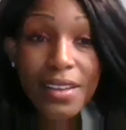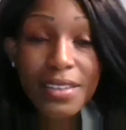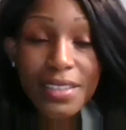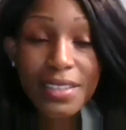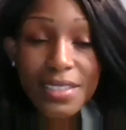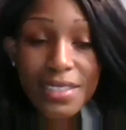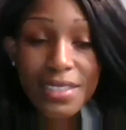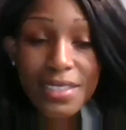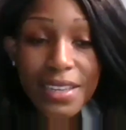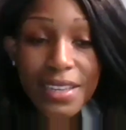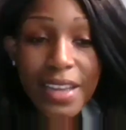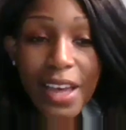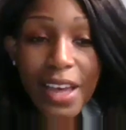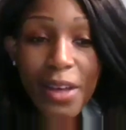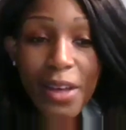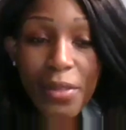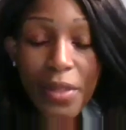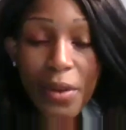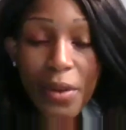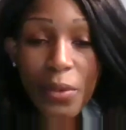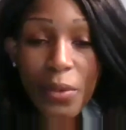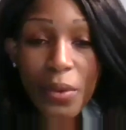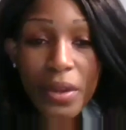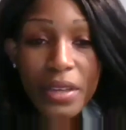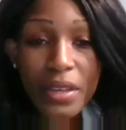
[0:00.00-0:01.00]
understand how
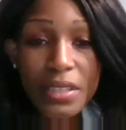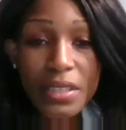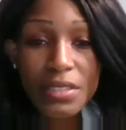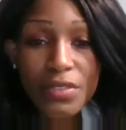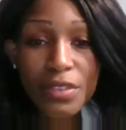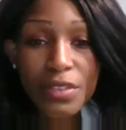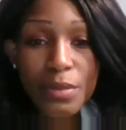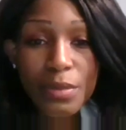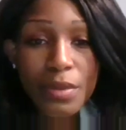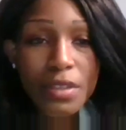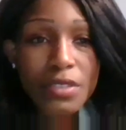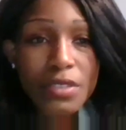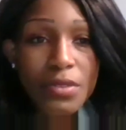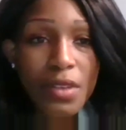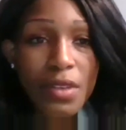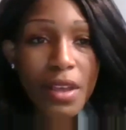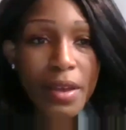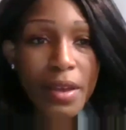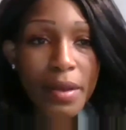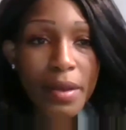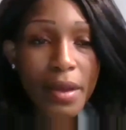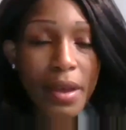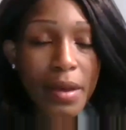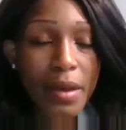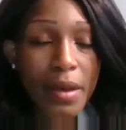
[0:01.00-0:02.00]
that works for you, because
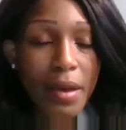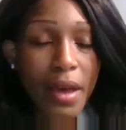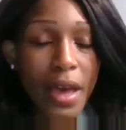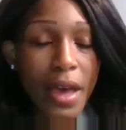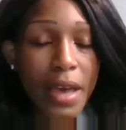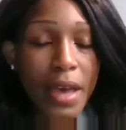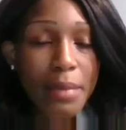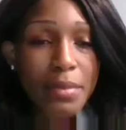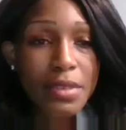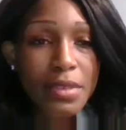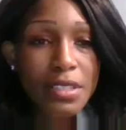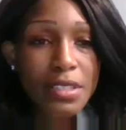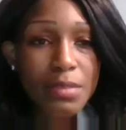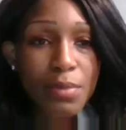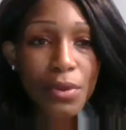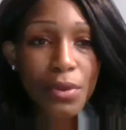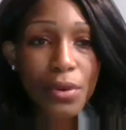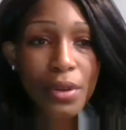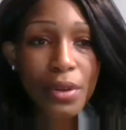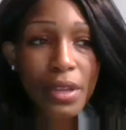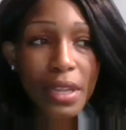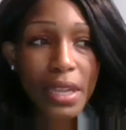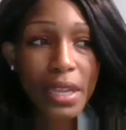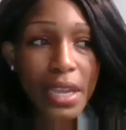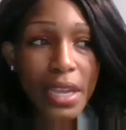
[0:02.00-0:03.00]
I'm
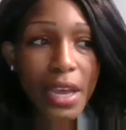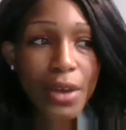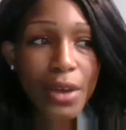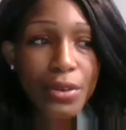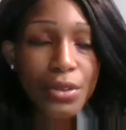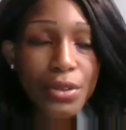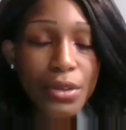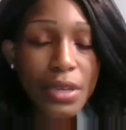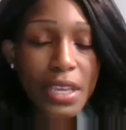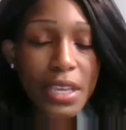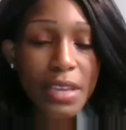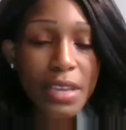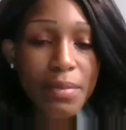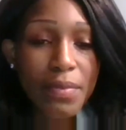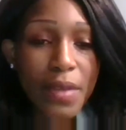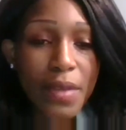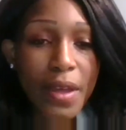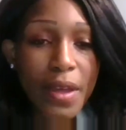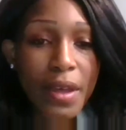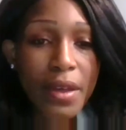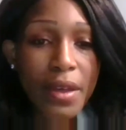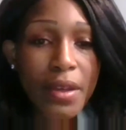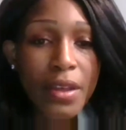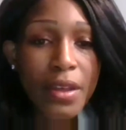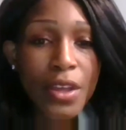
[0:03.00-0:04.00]
exploring how you keep
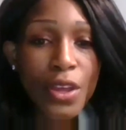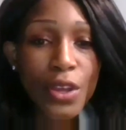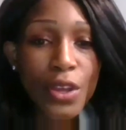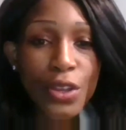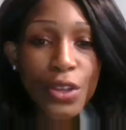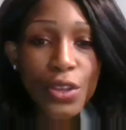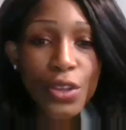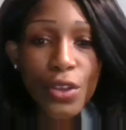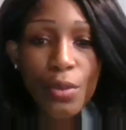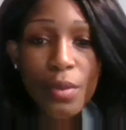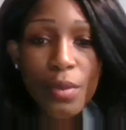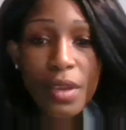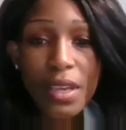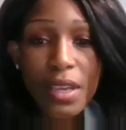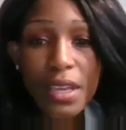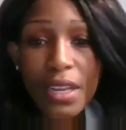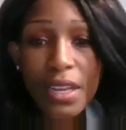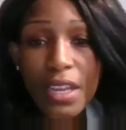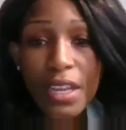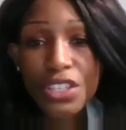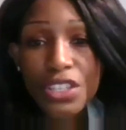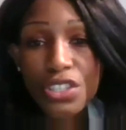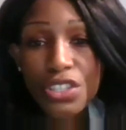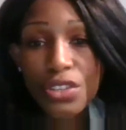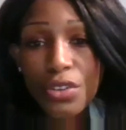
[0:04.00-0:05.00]
that human
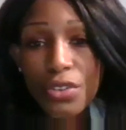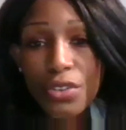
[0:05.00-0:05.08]
connection,